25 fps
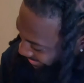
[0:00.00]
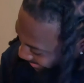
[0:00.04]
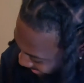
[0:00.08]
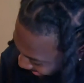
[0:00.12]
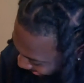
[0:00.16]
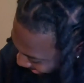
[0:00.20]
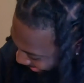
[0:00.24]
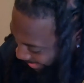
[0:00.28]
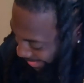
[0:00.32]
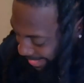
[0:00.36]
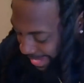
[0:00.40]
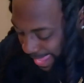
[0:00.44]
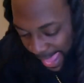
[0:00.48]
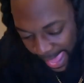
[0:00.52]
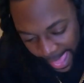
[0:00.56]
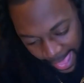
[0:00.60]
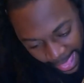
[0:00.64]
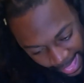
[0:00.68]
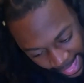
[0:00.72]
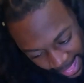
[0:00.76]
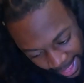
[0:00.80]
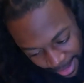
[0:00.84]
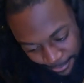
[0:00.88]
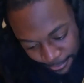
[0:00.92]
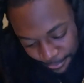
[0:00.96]
not
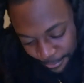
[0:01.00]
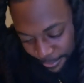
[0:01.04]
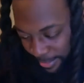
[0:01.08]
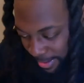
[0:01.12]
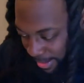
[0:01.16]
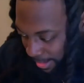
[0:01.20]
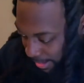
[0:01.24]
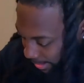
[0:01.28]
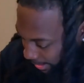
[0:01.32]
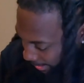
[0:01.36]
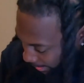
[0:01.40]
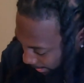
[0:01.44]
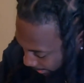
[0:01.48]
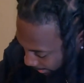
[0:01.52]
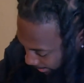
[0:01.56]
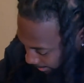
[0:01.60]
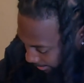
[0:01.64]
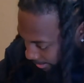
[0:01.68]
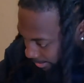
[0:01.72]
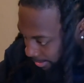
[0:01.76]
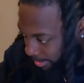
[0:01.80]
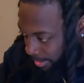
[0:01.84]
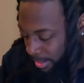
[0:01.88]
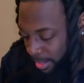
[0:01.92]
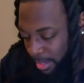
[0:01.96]
have
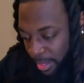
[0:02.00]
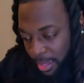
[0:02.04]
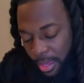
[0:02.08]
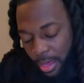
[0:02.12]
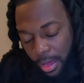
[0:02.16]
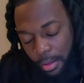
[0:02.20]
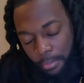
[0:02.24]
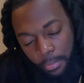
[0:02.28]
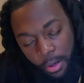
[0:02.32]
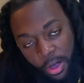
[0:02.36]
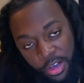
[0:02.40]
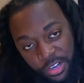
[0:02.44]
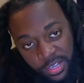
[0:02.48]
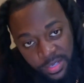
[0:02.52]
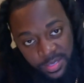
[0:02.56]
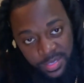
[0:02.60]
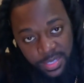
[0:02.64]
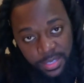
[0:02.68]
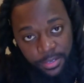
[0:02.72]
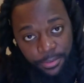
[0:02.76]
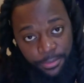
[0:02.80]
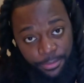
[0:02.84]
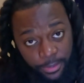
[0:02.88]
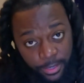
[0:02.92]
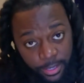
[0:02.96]
an
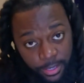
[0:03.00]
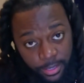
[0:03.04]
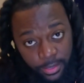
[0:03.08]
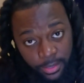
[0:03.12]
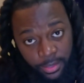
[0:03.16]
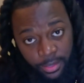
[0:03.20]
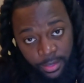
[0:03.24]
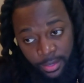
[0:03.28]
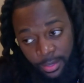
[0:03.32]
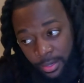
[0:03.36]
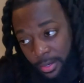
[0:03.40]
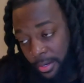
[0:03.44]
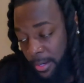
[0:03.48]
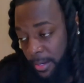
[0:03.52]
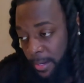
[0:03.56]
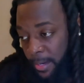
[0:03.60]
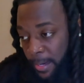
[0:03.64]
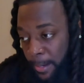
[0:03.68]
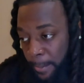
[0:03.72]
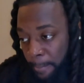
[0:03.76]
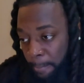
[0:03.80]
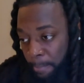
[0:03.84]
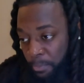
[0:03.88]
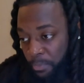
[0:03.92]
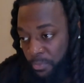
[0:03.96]
emergency fund.
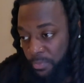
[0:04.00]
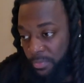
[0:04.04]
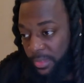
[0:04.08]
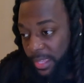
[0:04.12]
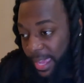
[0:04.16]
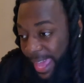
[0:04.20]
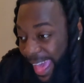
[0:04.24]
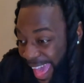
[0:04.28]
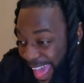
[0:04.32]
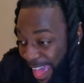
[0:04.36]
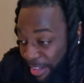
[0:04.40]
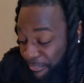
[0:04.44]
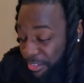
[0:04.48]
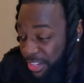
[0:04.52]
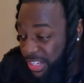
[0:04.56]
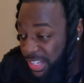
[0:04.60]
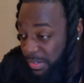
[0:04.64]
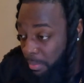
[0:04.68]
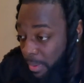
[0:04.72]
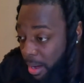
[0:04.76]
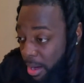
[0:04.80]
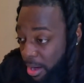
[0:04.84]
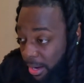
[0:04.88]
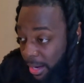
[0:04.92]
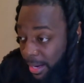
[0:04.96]
The average
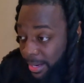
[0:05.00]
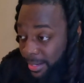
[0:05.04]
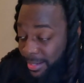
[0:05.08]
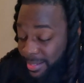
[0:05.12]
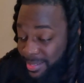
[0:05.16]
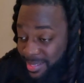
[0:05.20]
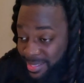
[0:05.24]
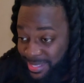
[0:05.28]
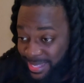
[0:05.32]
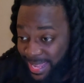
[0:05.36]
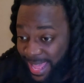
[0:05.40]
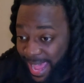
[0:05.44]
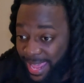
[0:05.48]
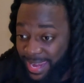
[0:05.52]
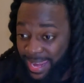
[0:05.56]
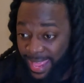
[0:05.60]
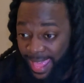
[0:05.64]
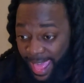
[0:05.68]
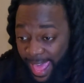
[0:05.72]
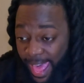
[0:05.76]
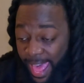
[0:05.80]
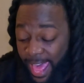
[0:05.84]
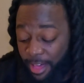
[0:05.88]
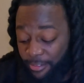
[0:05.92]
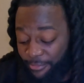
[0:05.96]
American does not
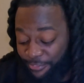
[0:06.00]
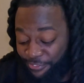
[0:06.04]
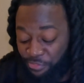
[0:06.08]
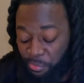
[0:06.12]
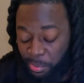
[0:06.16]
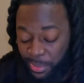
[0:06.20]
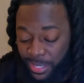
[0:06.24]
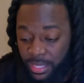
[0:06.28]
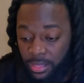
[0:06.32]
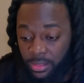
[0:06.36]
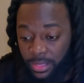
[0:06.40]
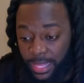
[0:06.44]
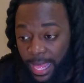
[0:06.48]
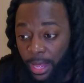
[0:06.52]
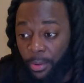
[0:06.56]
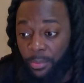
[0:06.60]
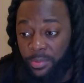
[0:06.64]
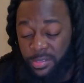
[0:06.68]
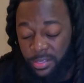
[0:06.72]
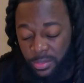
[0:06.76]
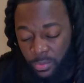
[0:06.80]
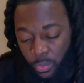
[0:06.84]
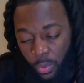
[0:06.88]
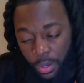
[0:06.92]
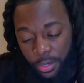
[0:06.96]
have
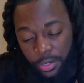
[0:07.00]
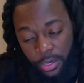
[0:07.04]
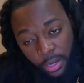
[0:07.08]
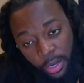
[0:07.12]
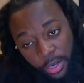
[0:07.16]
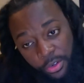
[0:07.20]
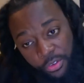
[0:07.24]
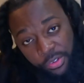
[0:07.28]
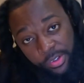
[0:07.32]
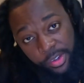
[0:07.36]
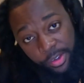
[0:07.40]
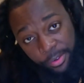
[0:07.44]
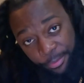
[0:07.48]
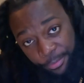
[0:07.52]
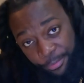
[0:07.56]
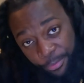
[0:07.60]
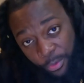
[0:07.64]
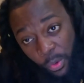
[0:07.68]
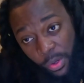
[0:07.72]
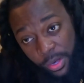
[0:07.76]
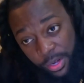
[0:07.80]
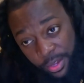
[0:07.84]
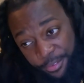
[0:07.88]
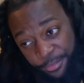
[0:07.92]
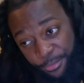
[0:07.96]

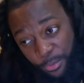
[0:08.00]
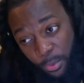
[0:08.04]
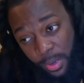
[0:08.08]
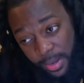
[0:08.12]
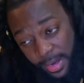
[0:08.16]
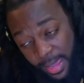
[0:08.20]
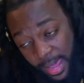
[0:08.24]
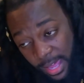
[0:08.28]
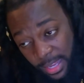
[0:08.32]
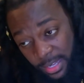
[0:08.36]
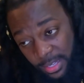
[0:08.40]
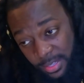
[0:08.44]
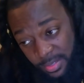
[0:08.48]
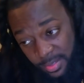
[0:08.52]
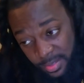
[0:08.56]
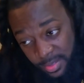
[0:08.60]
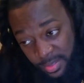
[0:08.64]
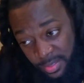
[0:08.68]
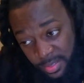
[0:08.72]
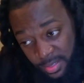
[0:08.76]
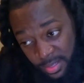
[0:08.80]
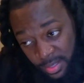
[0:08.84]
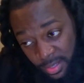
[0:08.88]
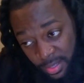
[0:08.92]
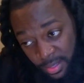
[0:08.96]

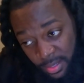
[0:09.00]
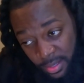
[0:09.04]
$3,144